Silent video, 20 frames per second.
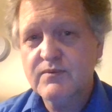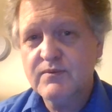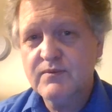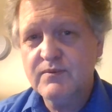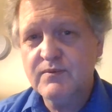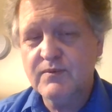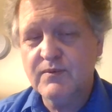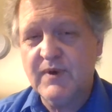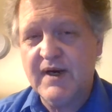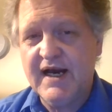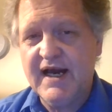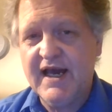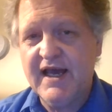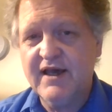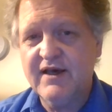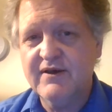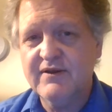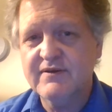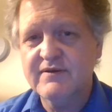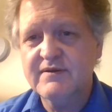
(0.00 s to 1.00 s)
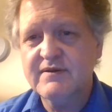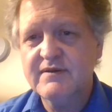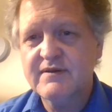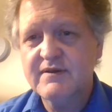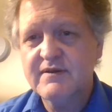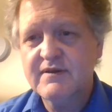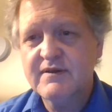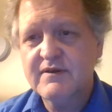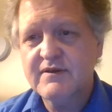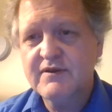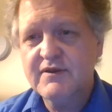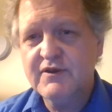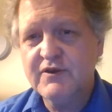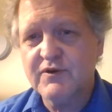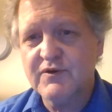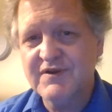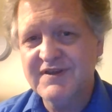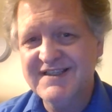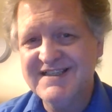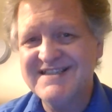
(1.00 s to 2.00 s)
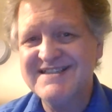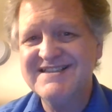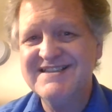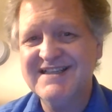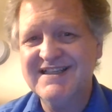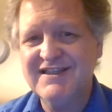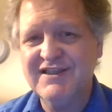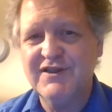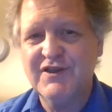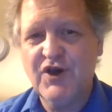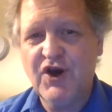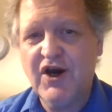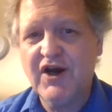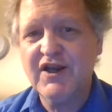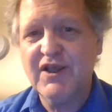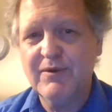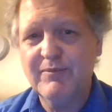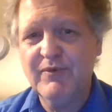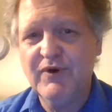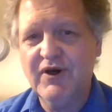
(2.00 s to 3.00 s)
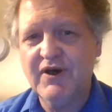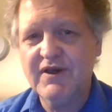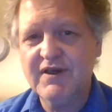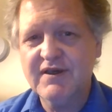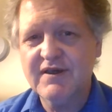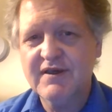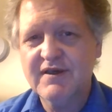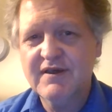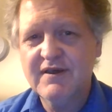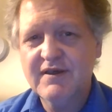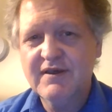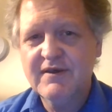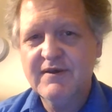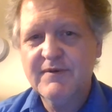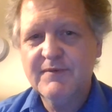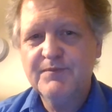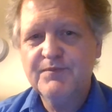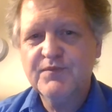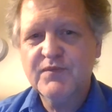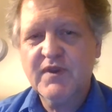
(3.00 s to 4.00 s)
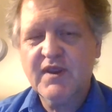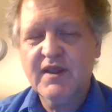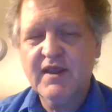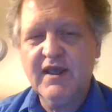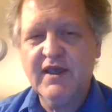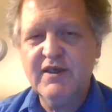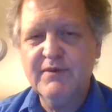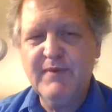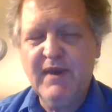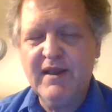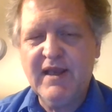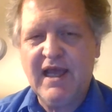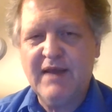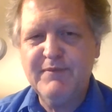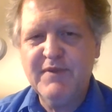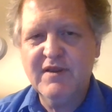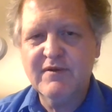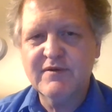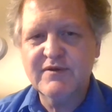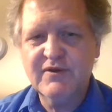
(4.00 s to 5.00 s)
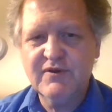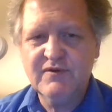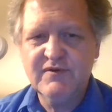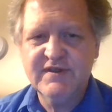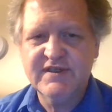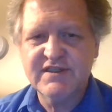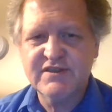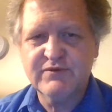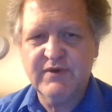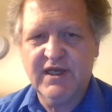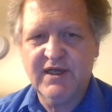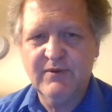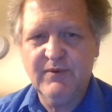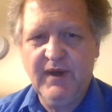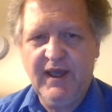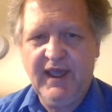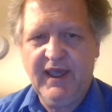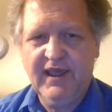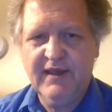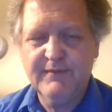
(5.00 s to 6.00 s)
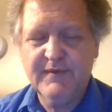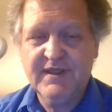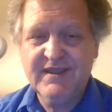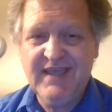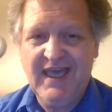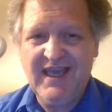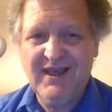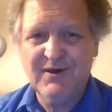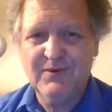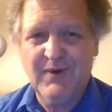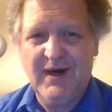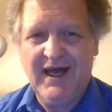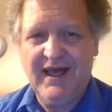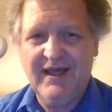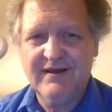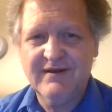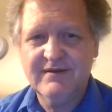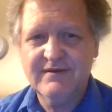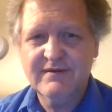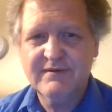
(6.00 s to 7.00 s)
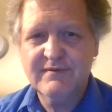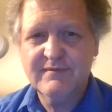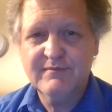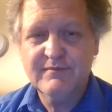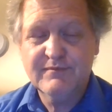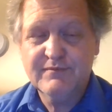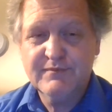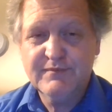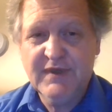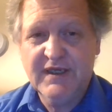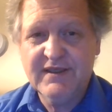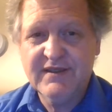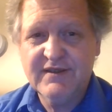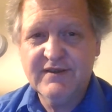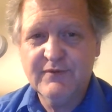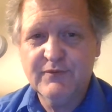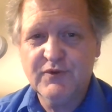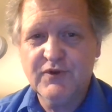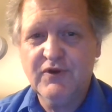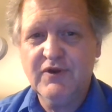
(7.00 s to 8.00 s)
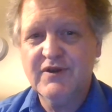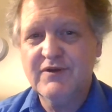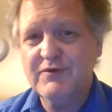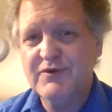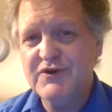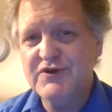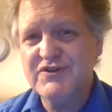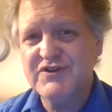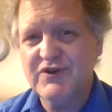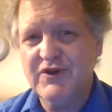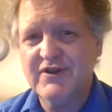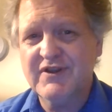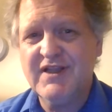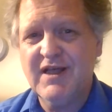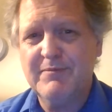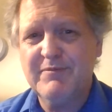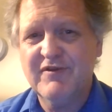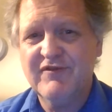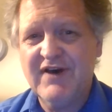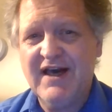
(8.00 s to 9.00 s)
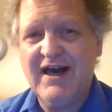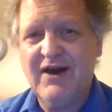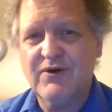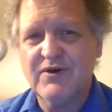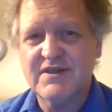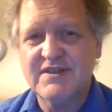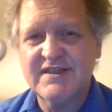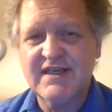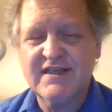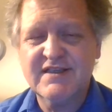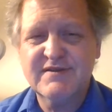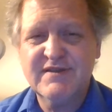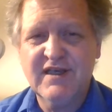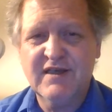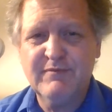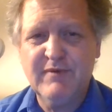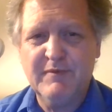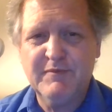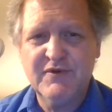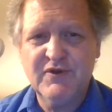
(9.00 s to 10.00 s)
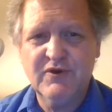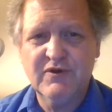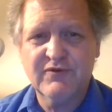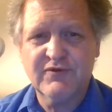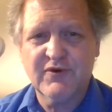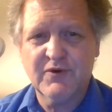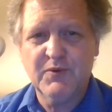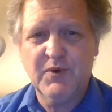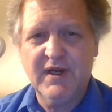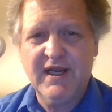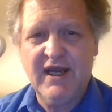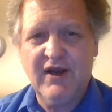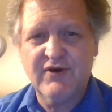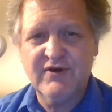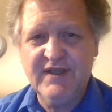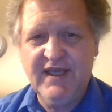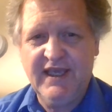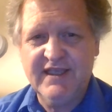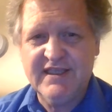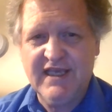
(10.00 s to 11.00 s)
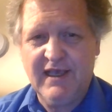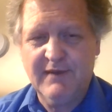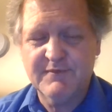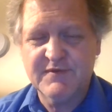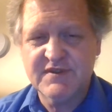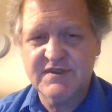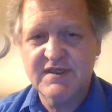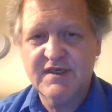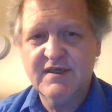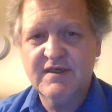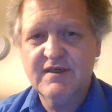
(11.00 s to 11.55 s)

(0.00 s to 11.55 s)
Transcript: while you're listening to the audiobook. Now, you may not be able to do this right away. It may take a while, but really, usually in a couple of hours. I tell people to do it for 1 hour a day times,